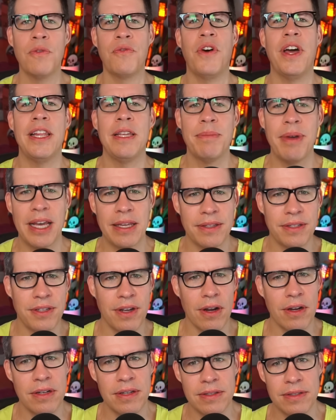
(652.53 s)
fighting back the
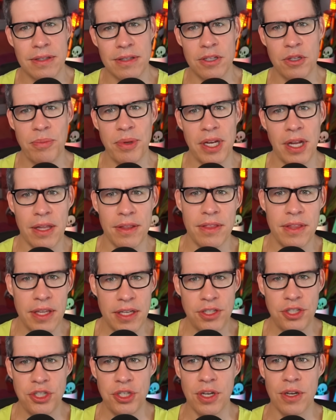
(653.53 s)
darkness a little bit on
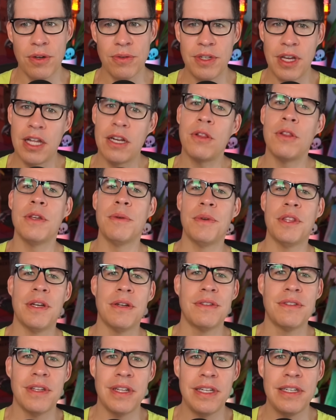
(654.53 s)
this show, not only with our
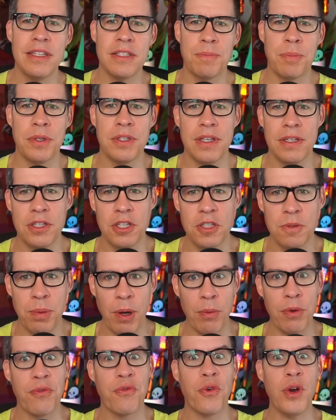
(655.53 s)
sunny dispositions,
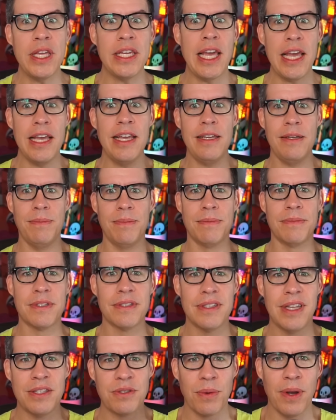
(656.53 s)
but with free
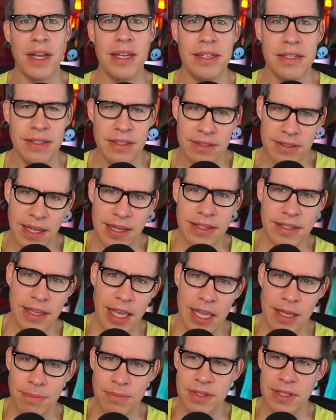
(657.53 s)
games. That's right. Psych
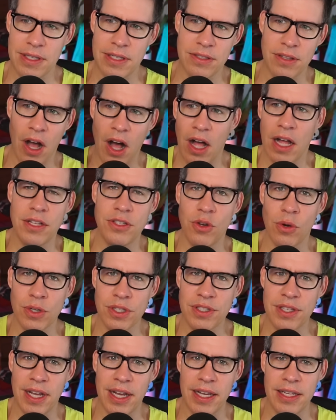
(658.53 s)
Games is on your
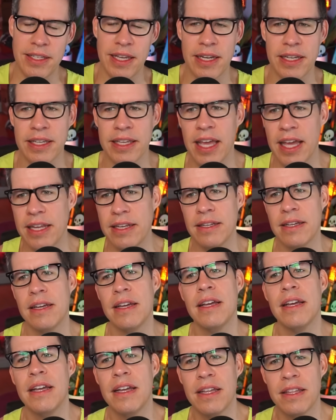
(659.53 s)
side yet again.
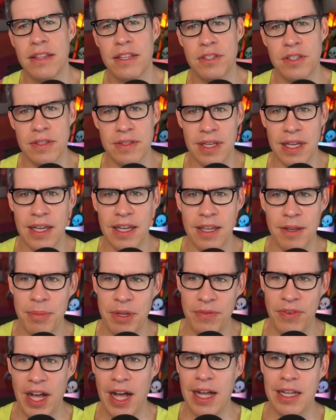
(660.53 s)
This is a
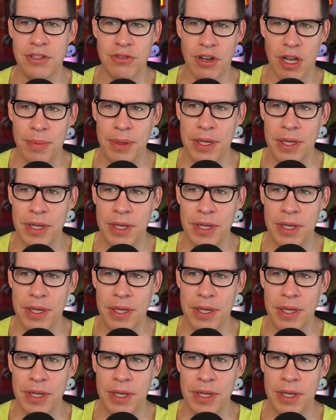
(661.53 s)
bit of a hot drop